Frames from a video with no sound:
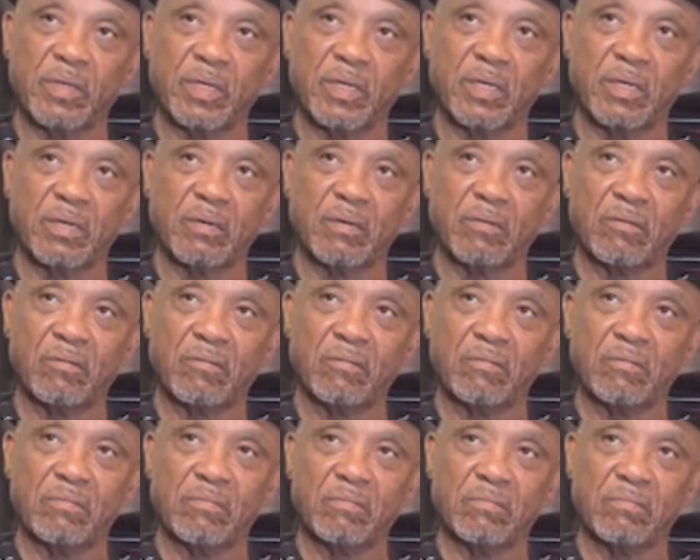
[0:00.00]

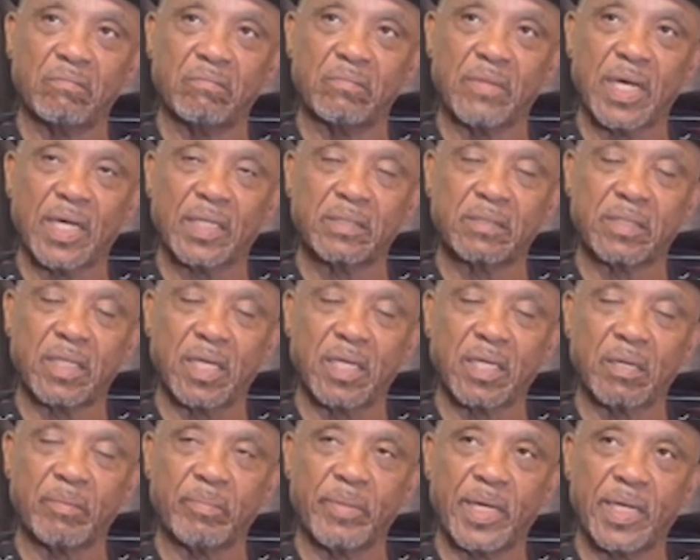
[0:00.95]
I
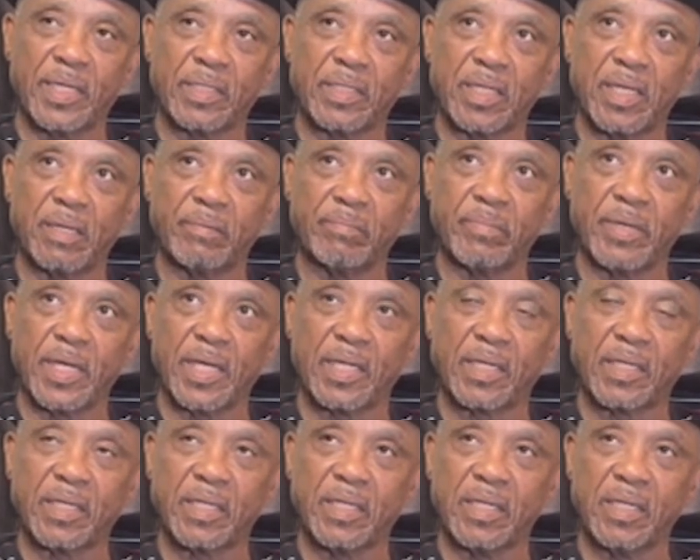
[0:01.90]
think about that
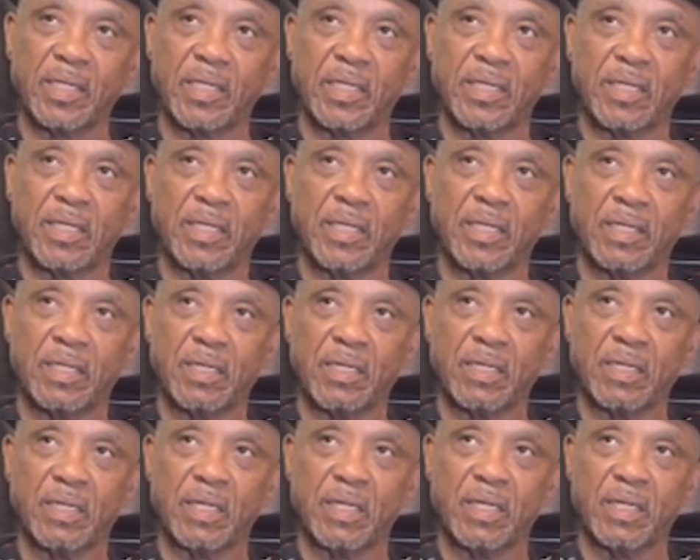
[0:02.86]
back then.
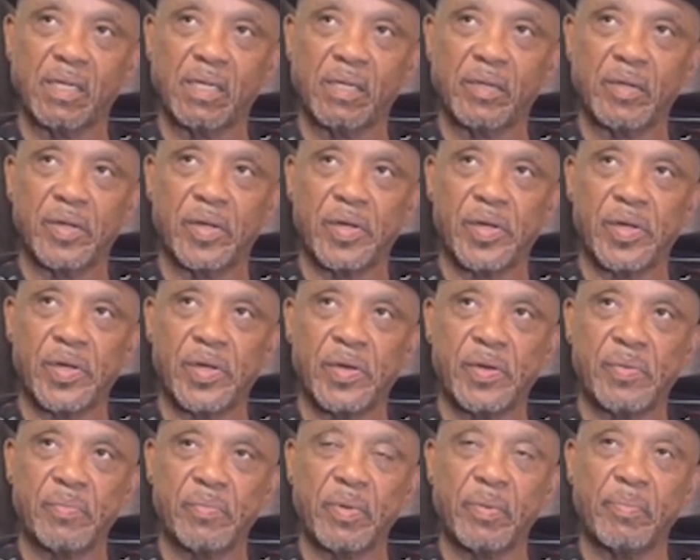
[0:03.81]

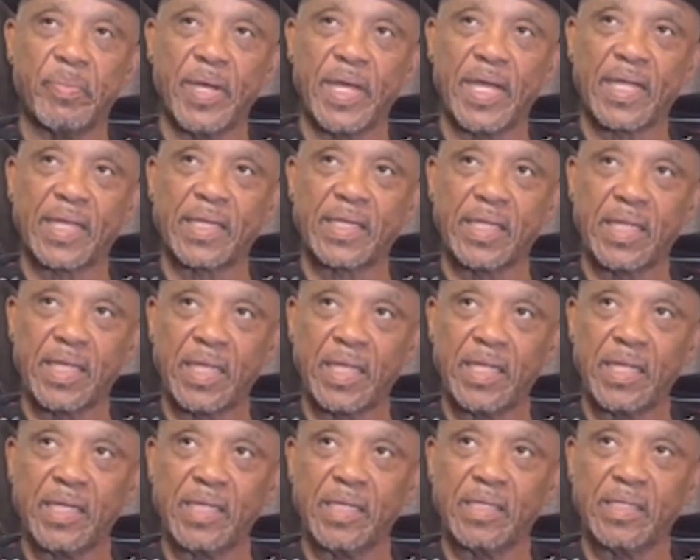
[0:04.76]
But back
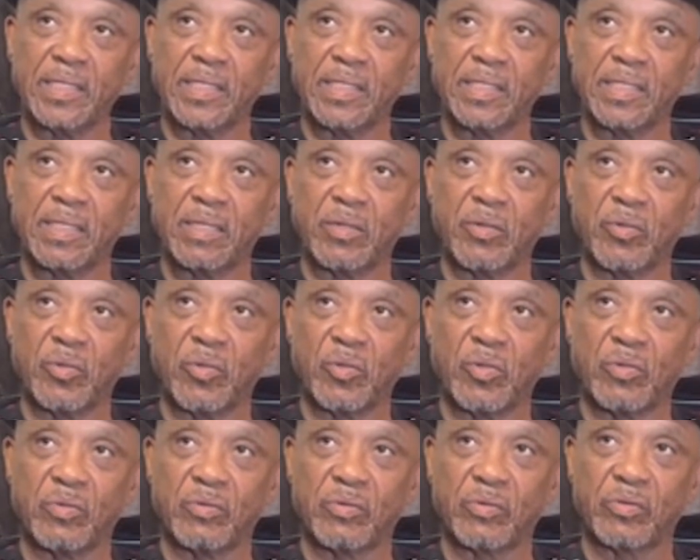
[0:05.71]
then,
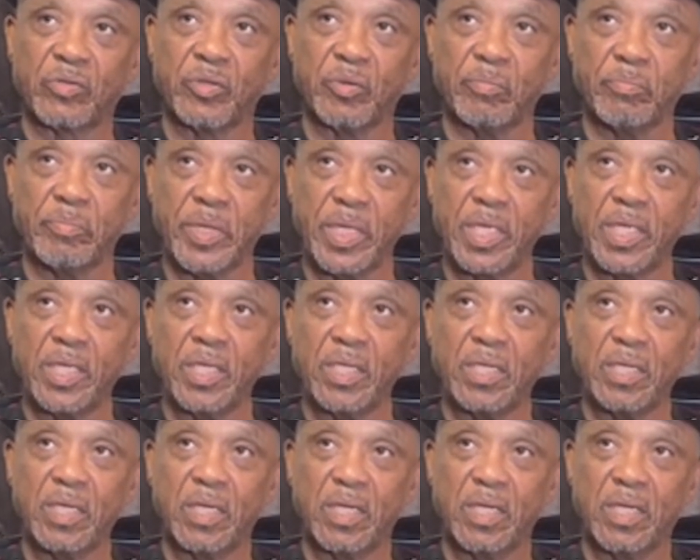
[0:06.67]
to
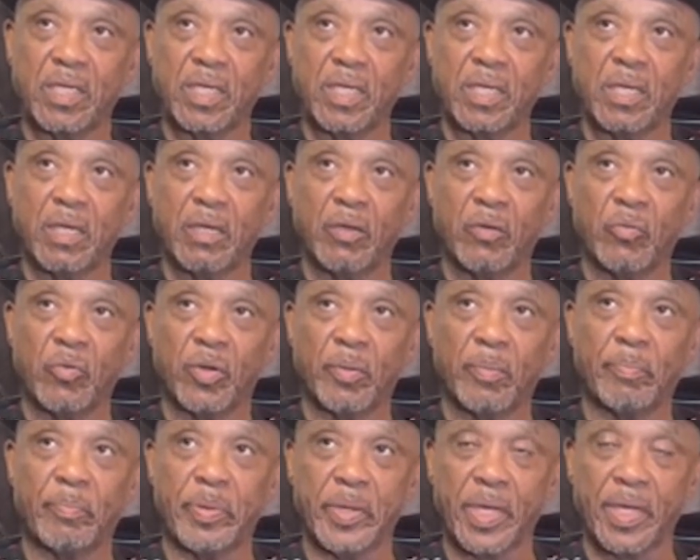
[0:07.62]
me, was
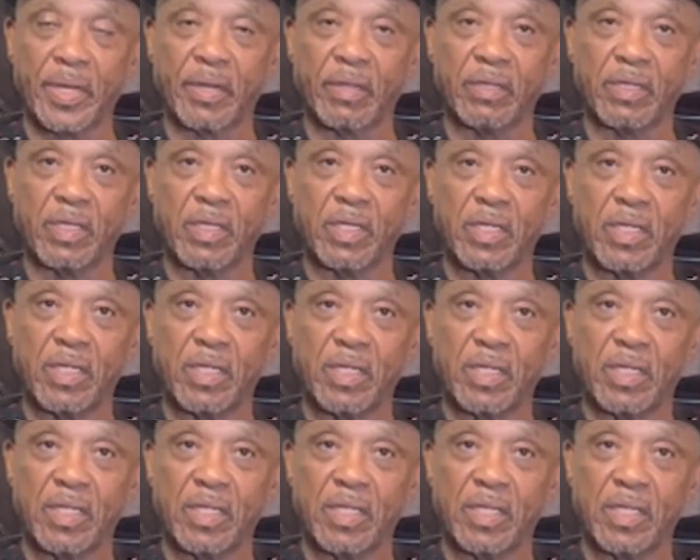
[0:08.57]
better
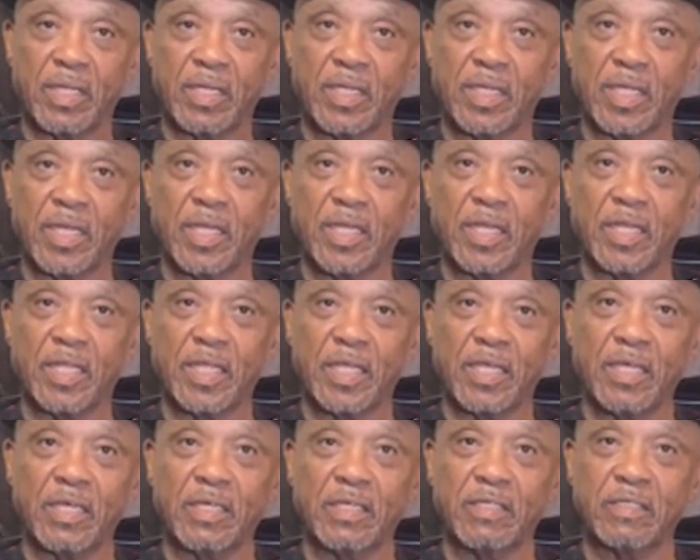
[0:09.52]
than it
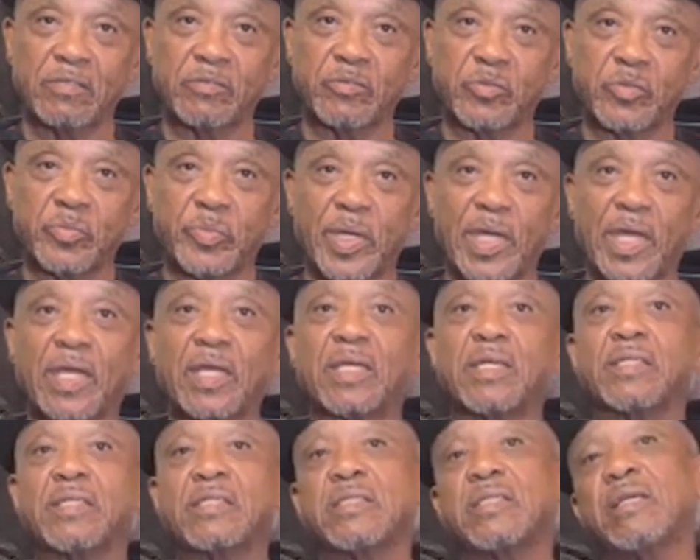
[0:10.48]
is back,
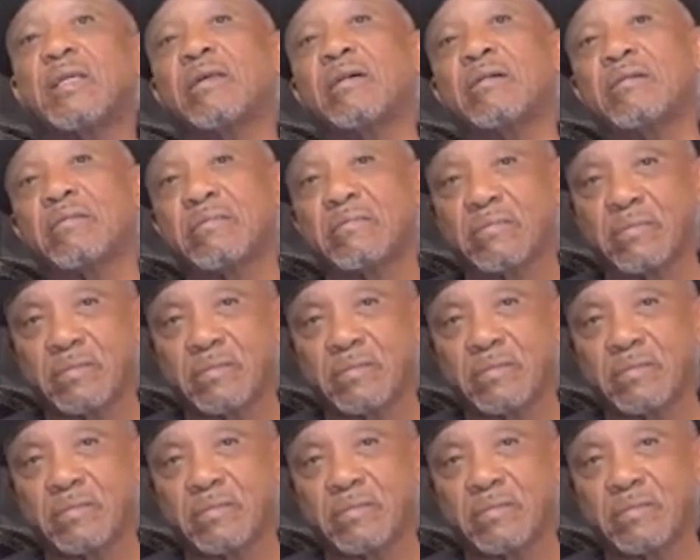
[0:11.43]
you know,